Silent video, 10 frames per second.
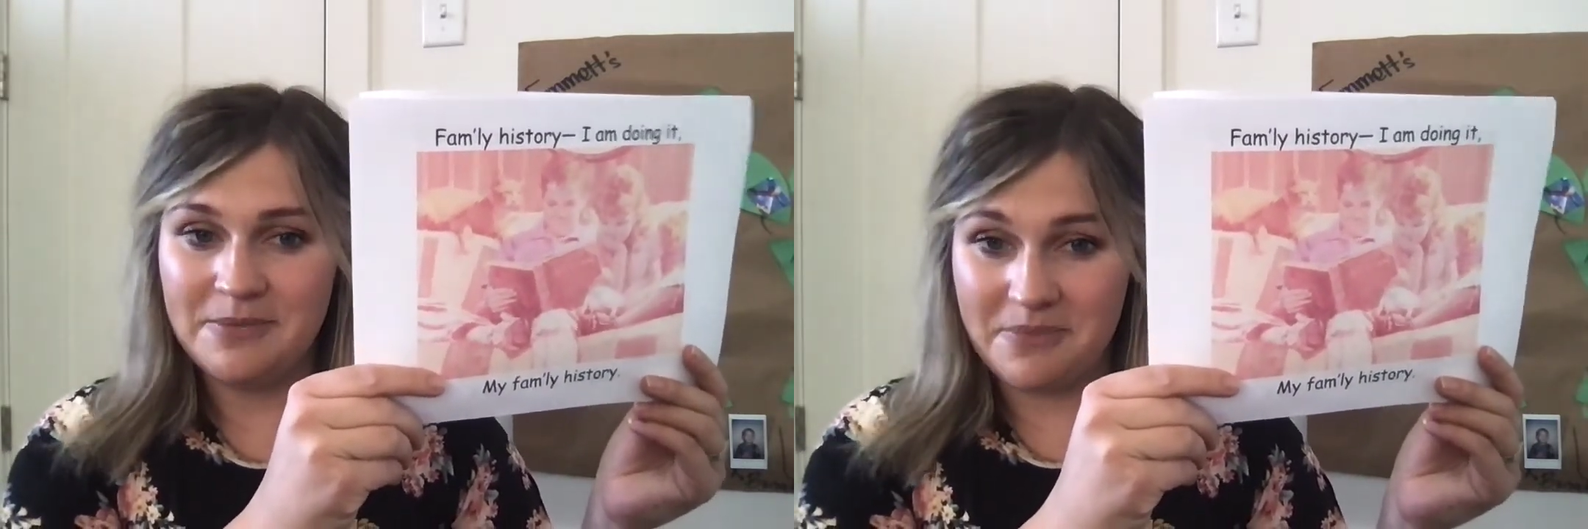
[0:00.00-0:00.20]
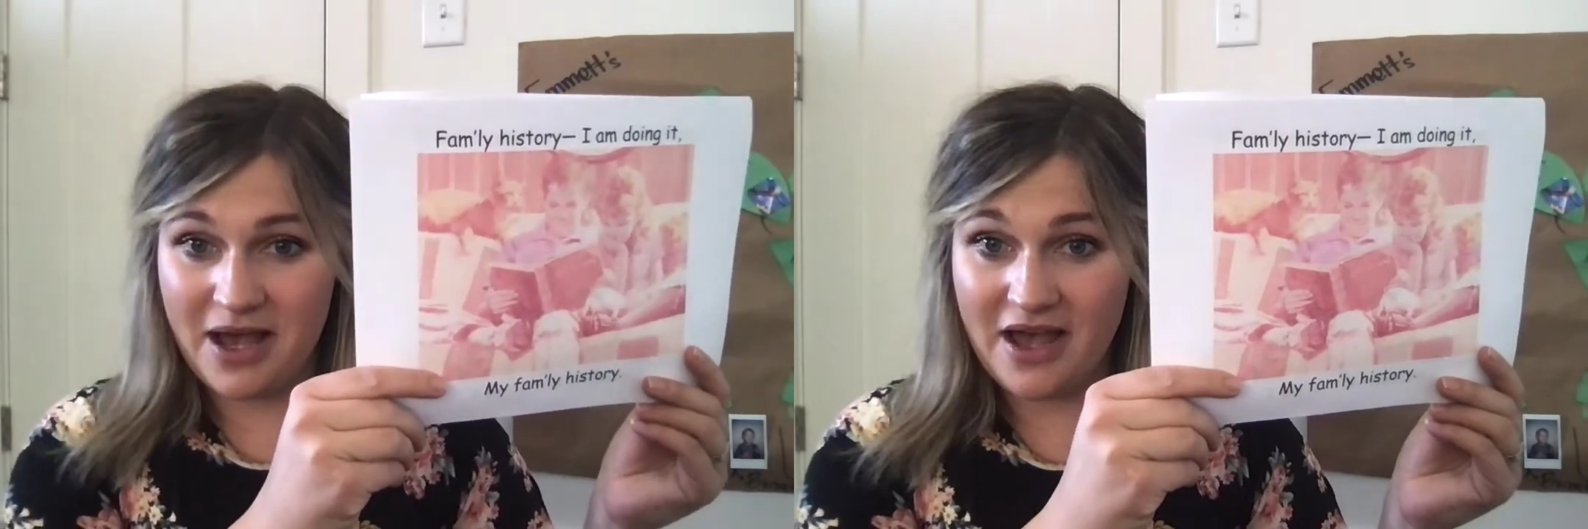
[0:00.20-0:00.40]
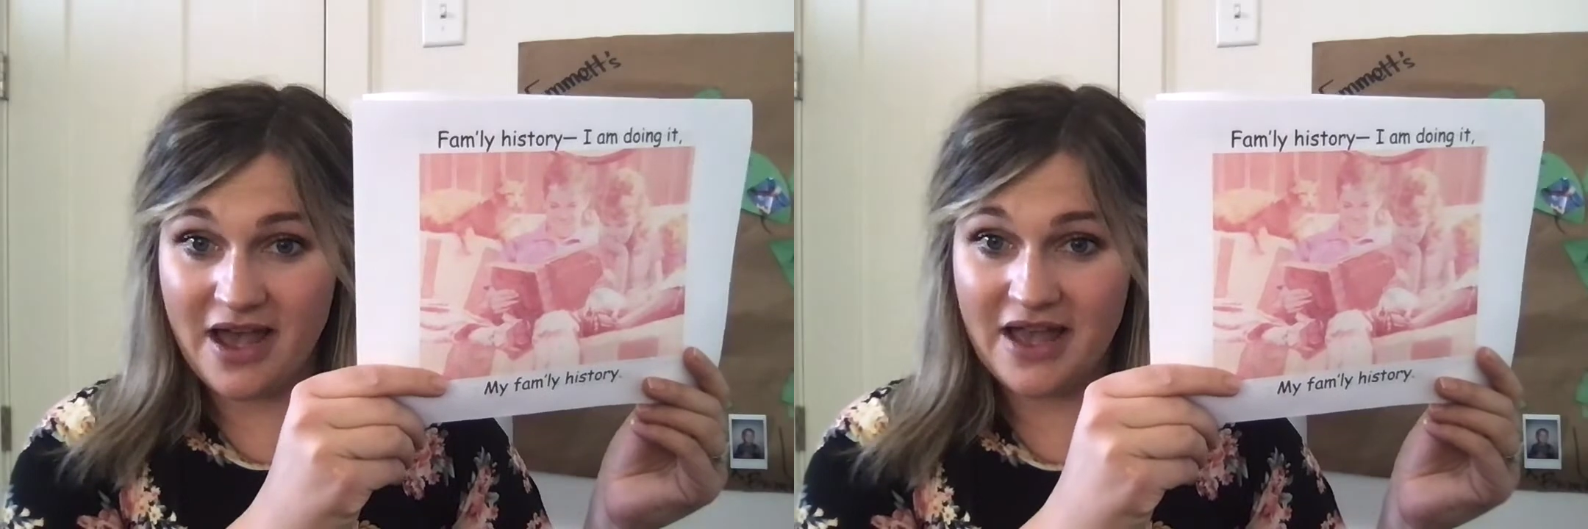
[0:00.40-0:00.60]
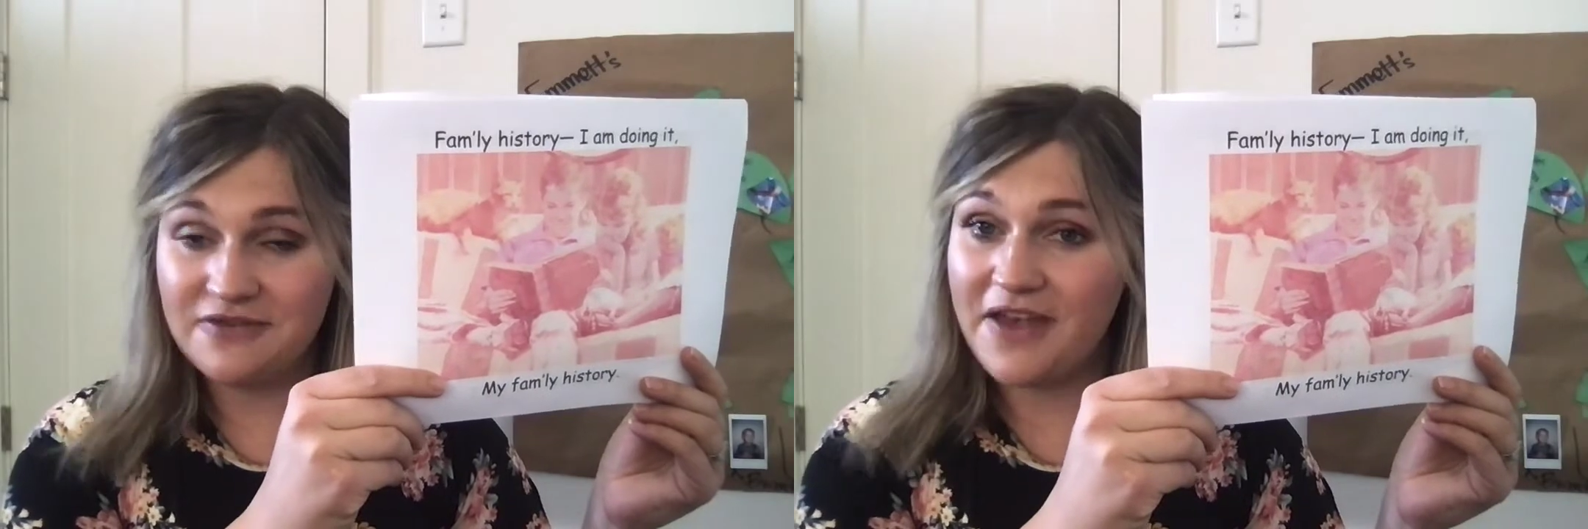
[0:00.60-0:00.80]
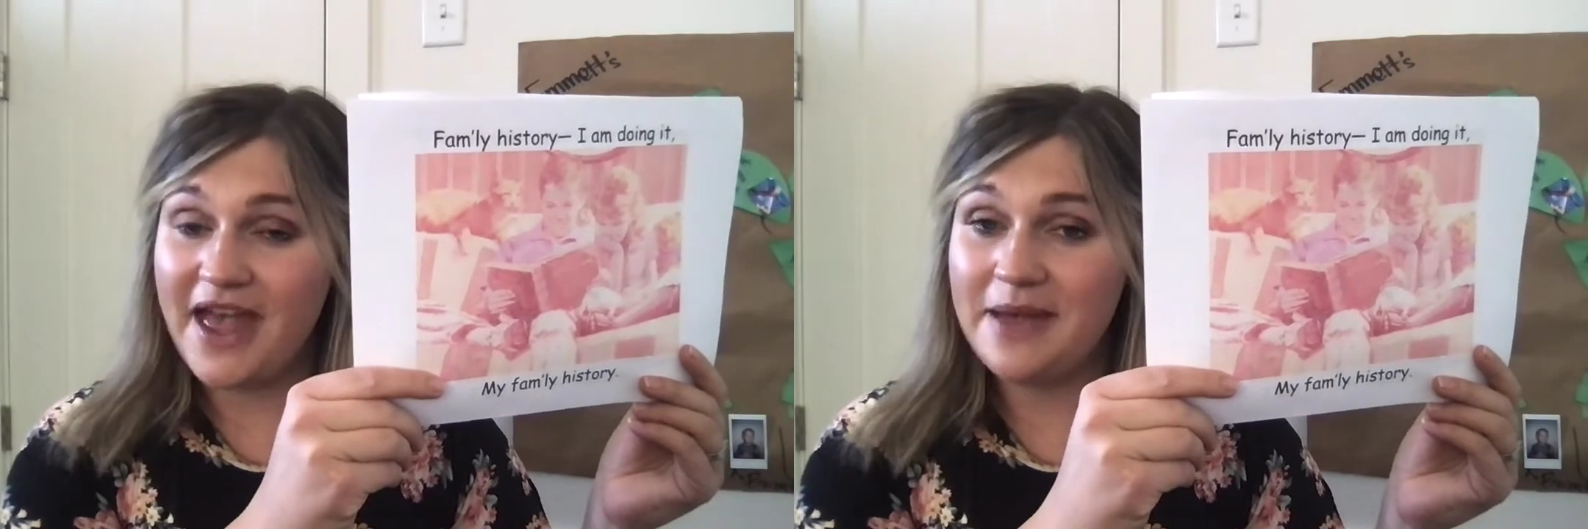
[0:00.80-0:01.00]
my
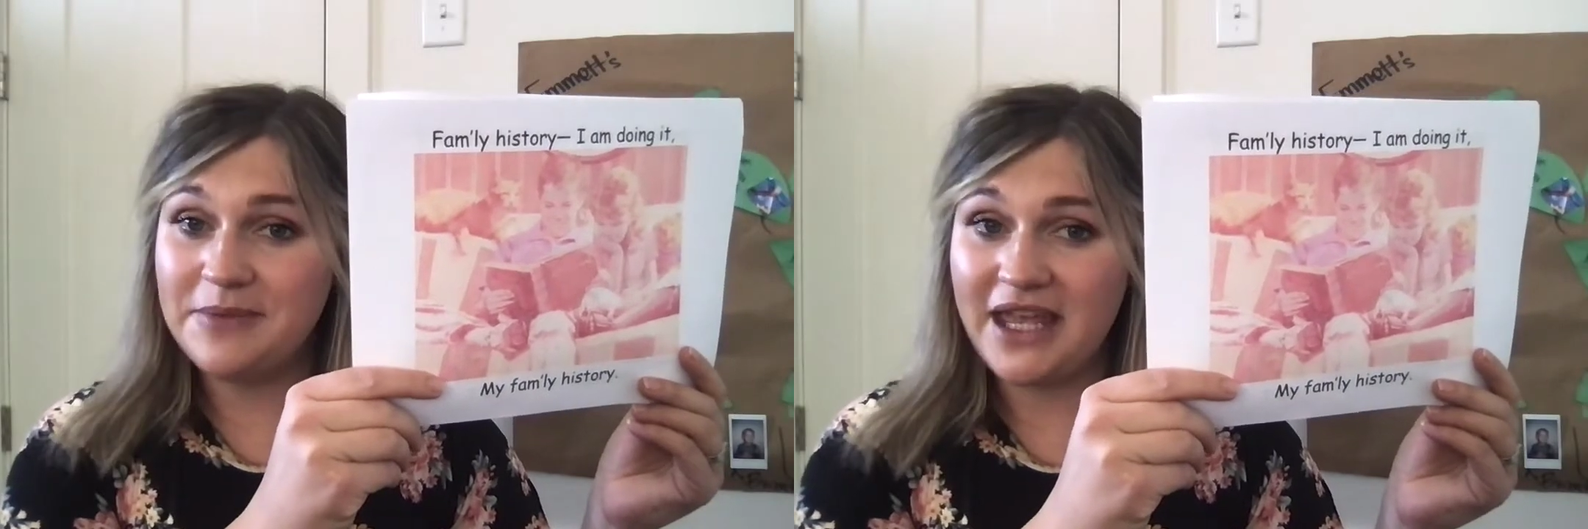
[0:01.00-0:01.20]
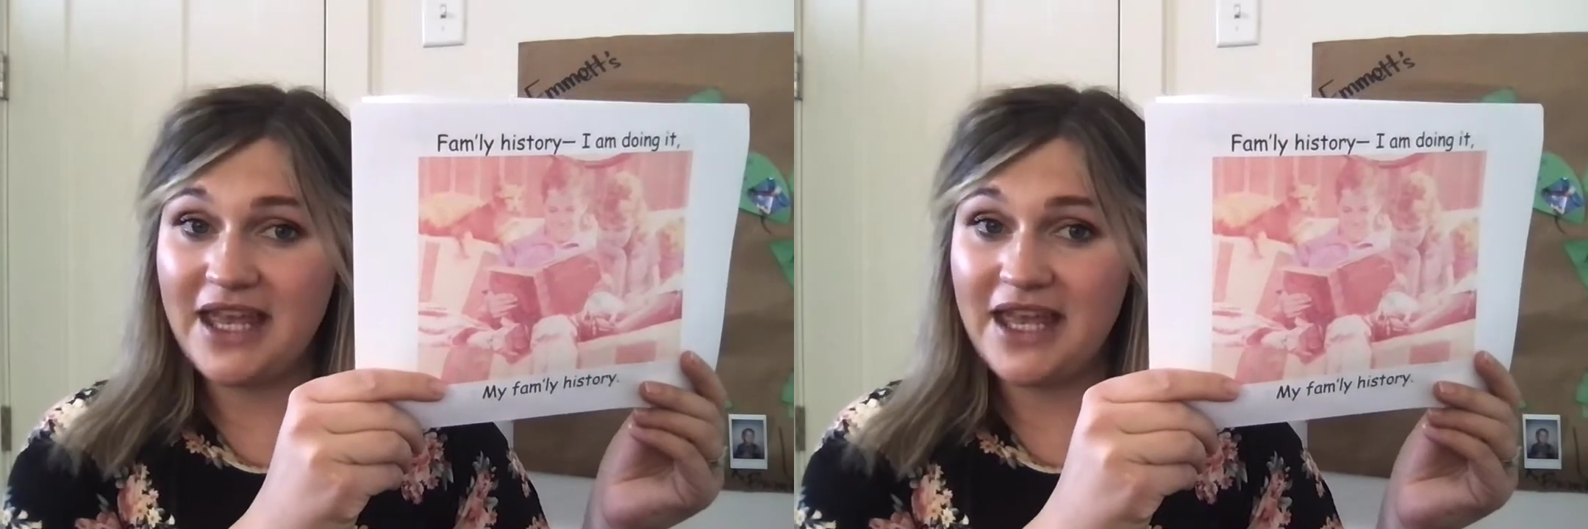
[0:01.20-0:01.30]
family